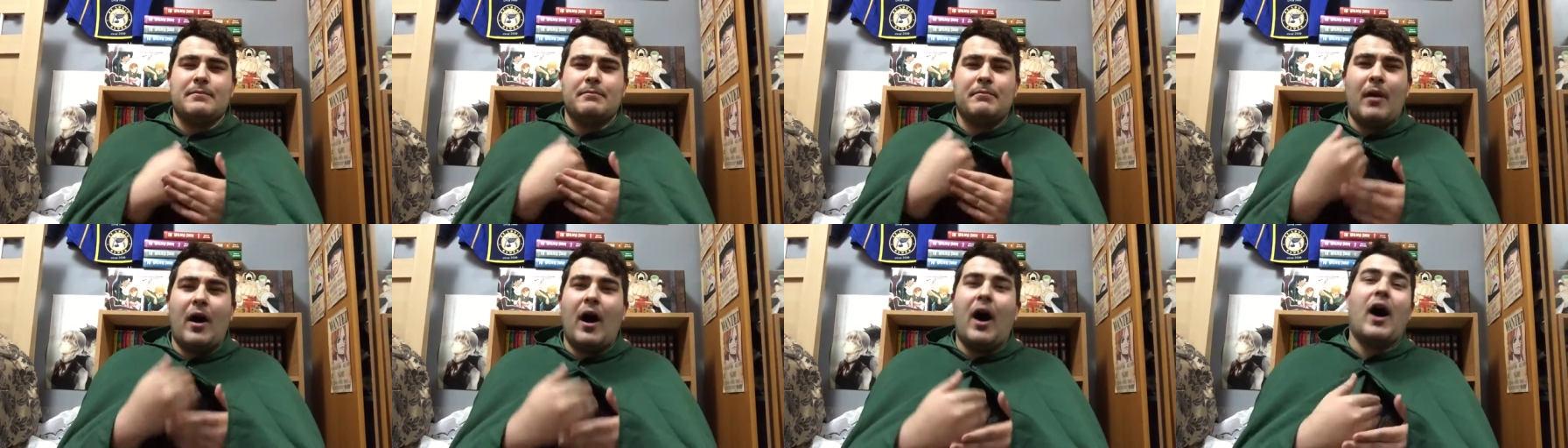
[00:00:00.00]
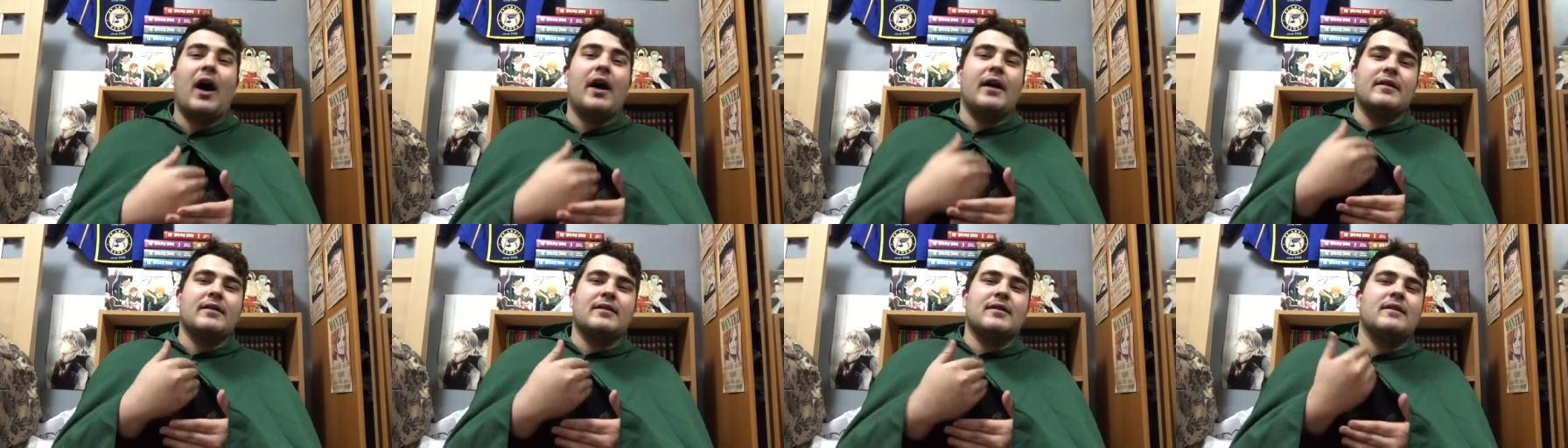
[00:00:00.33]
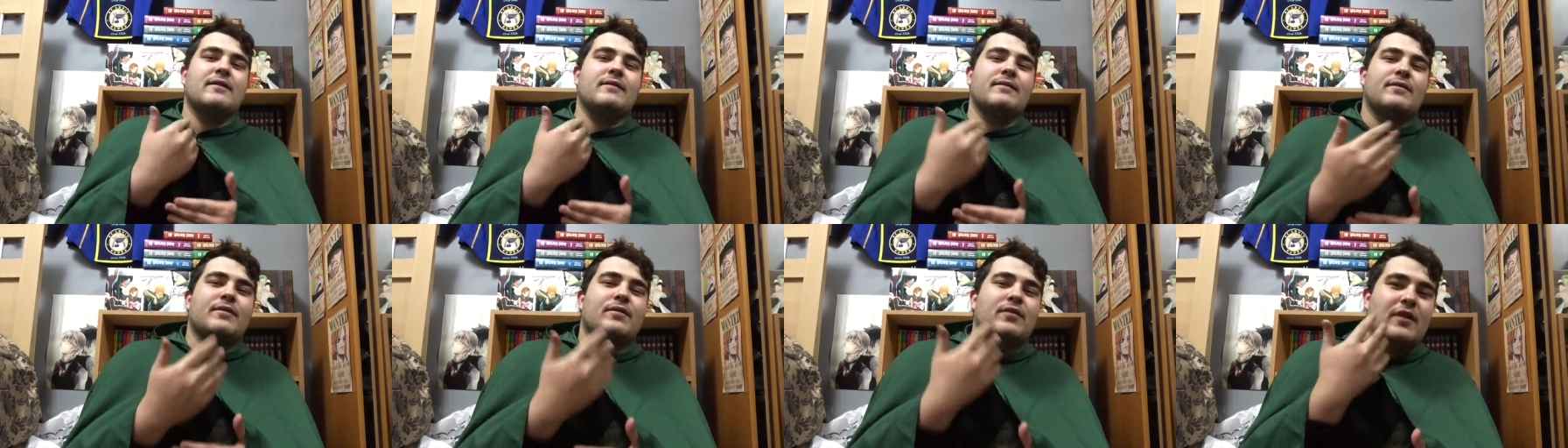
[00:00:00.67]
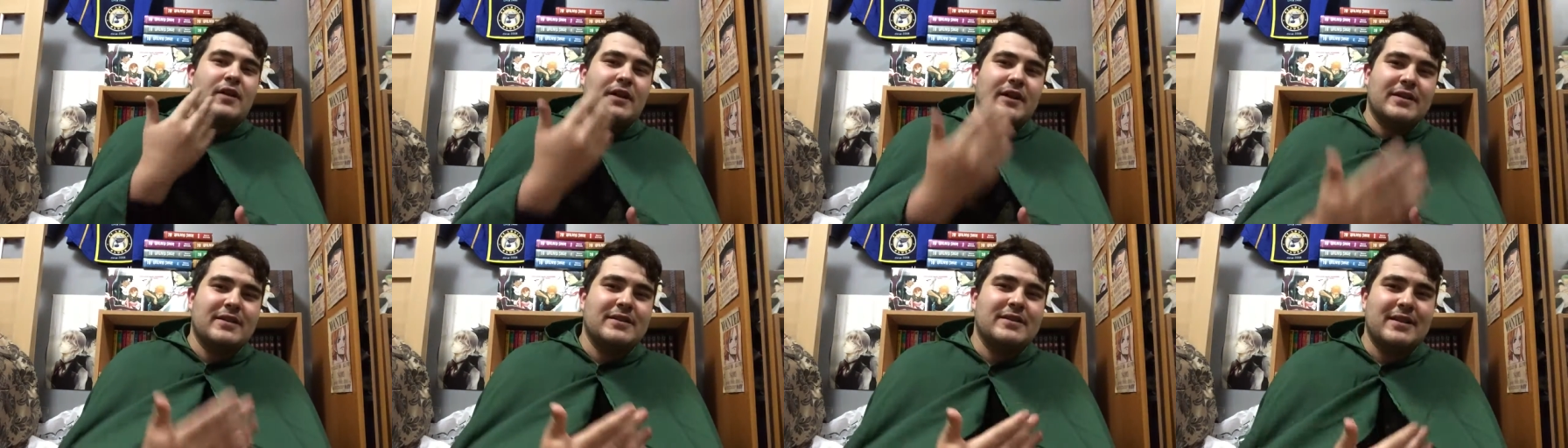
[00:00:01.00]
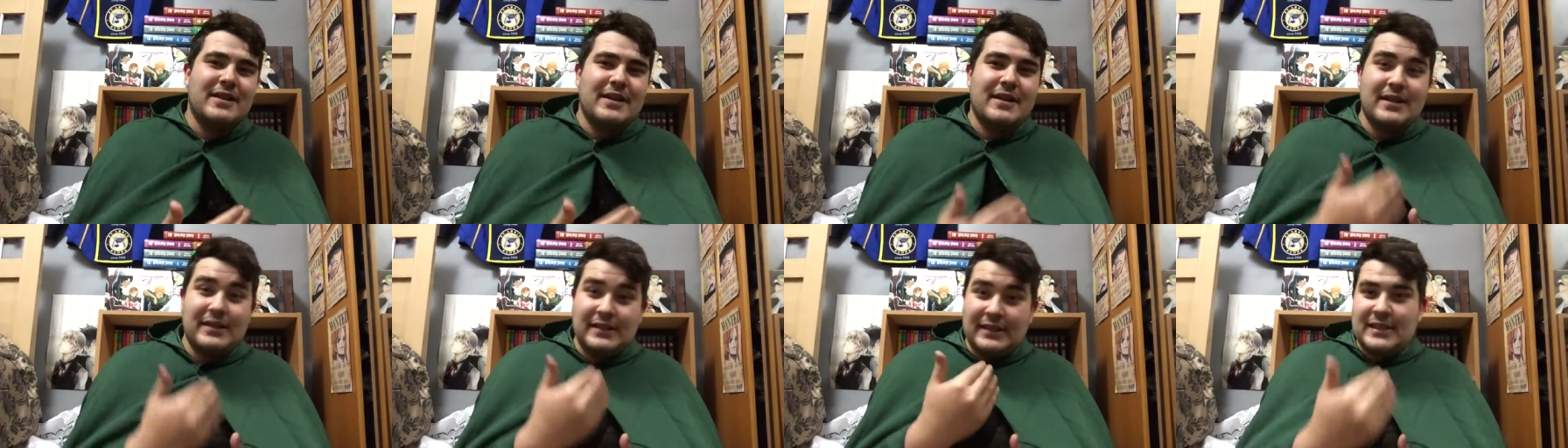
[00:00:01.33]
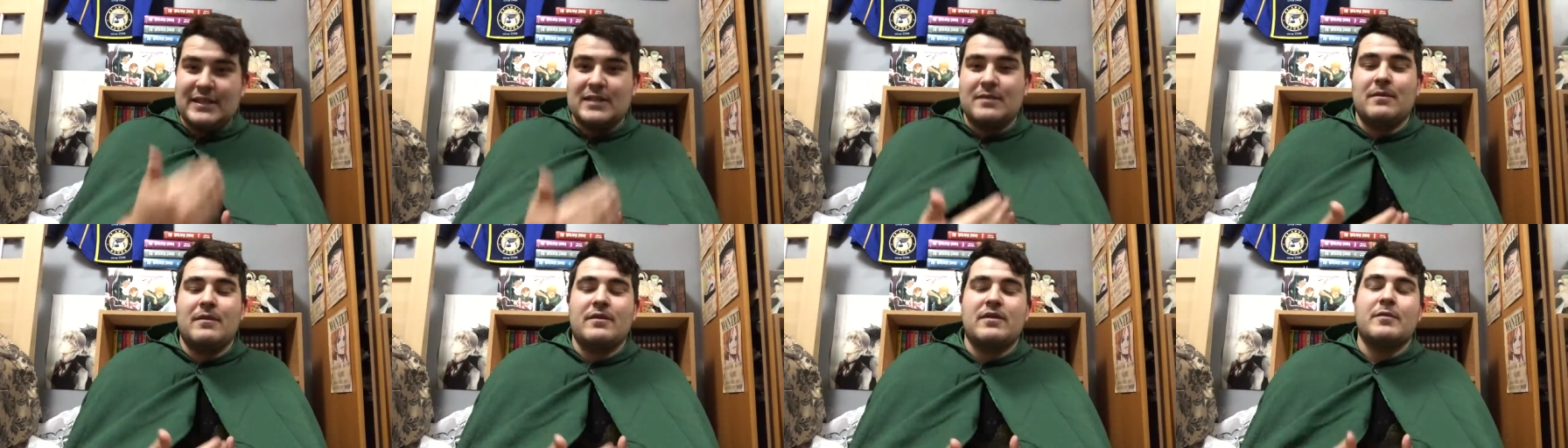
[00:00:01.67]
Ban confront
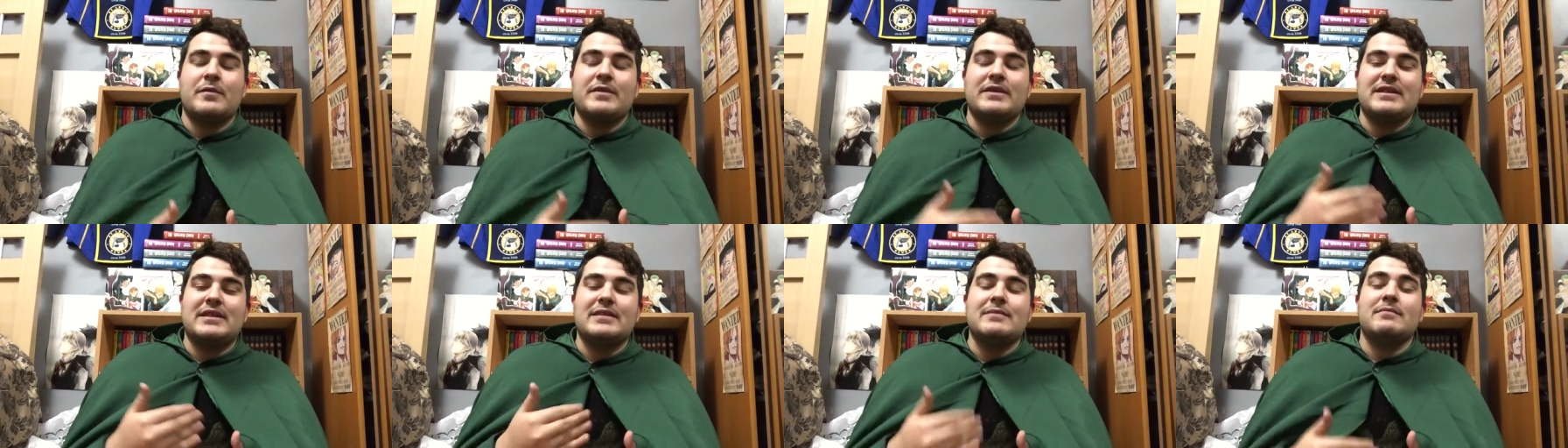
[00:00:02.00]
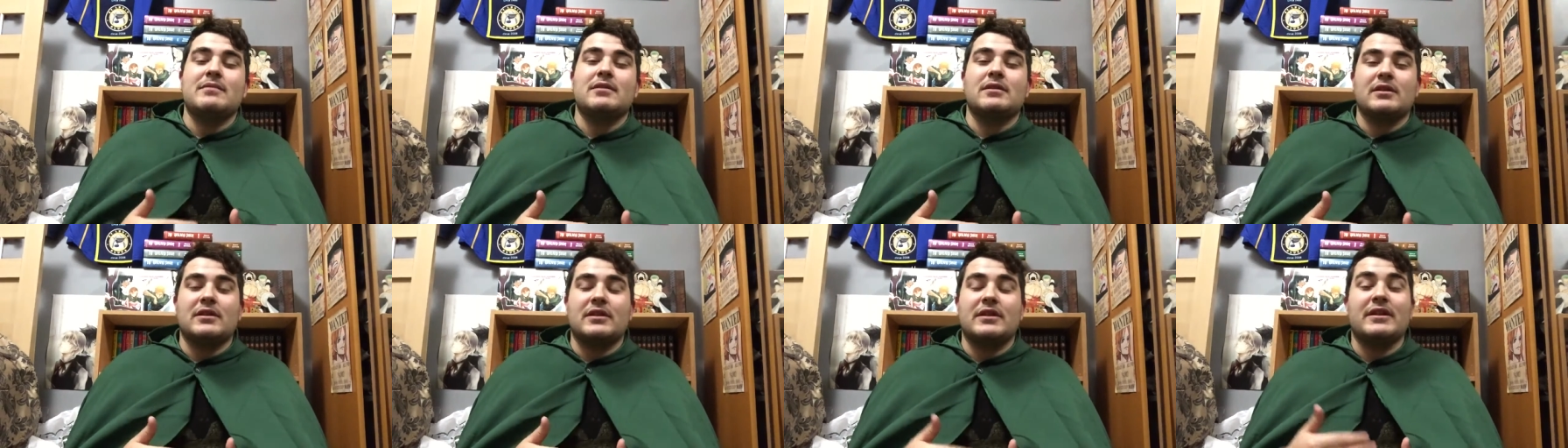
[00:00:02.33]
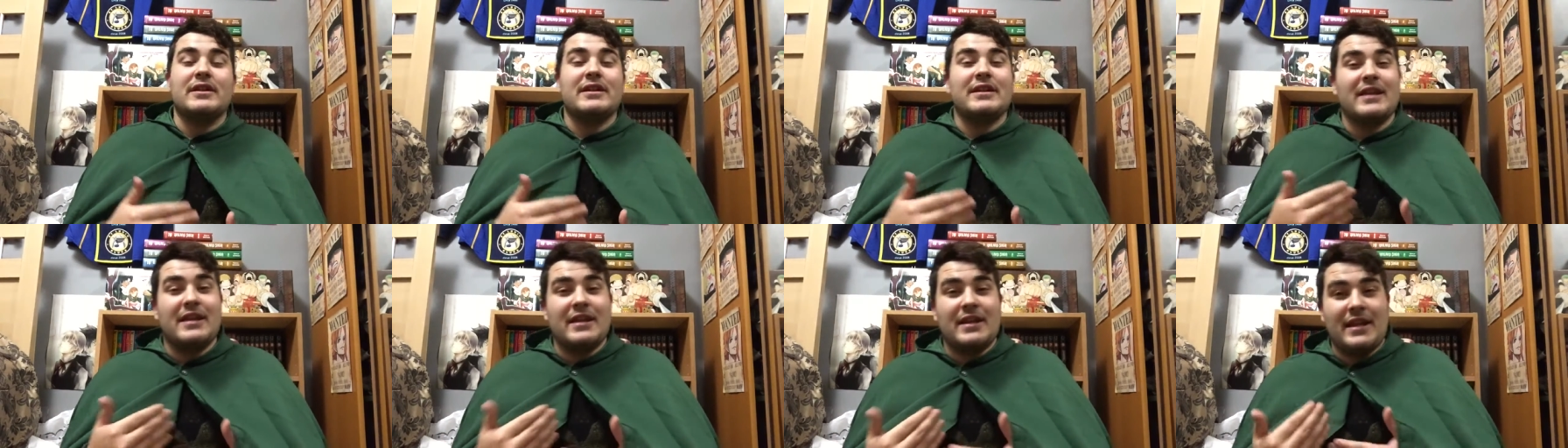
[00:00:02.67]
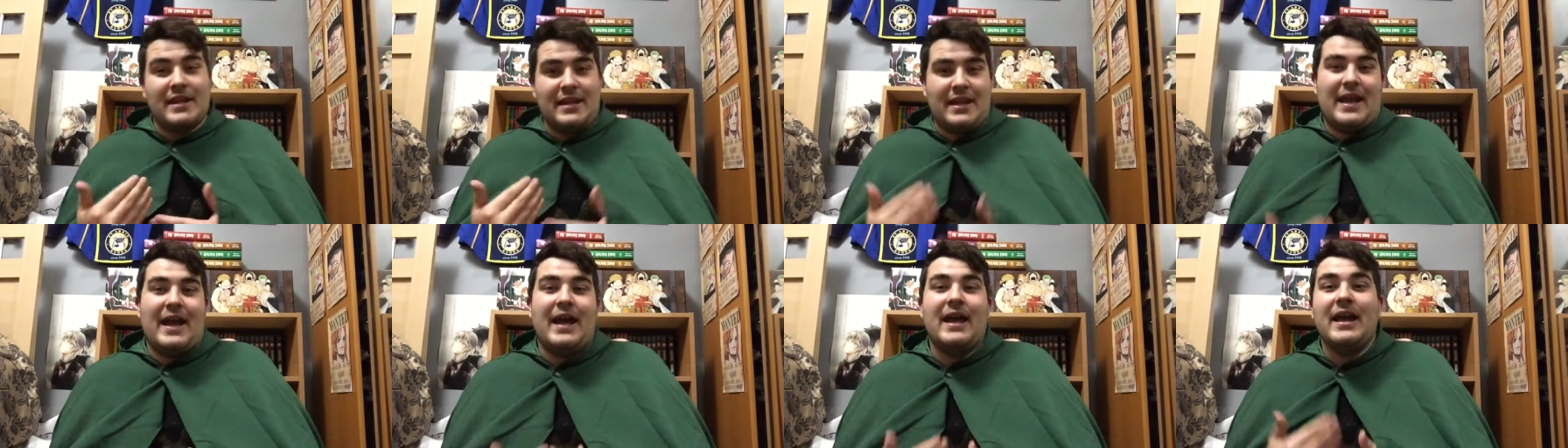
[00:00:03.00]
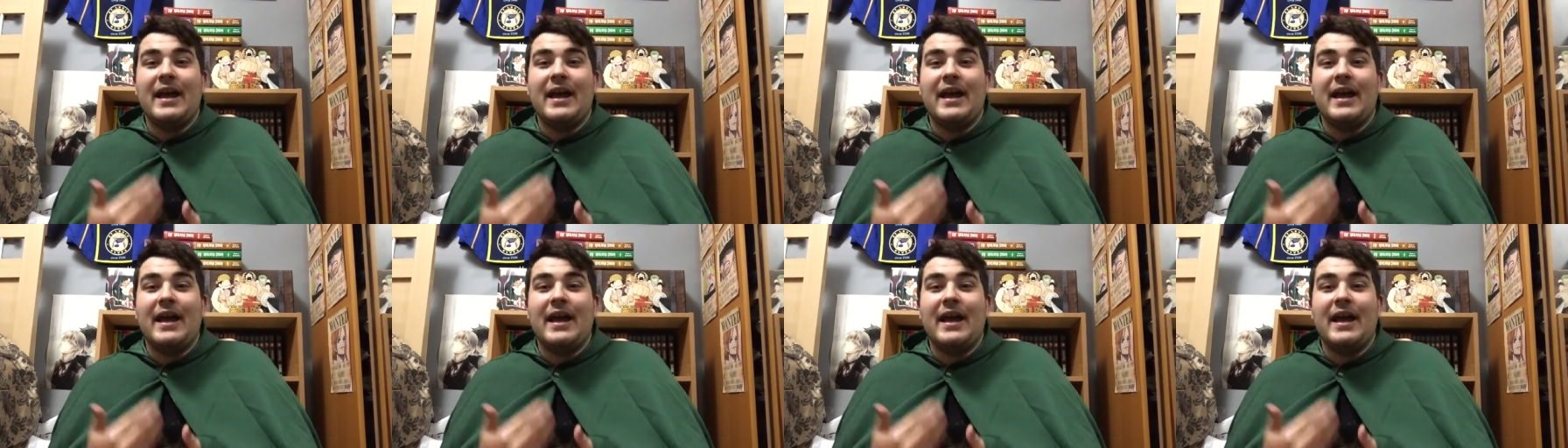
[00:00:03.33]
Elizabeth, and we see Merlin, and then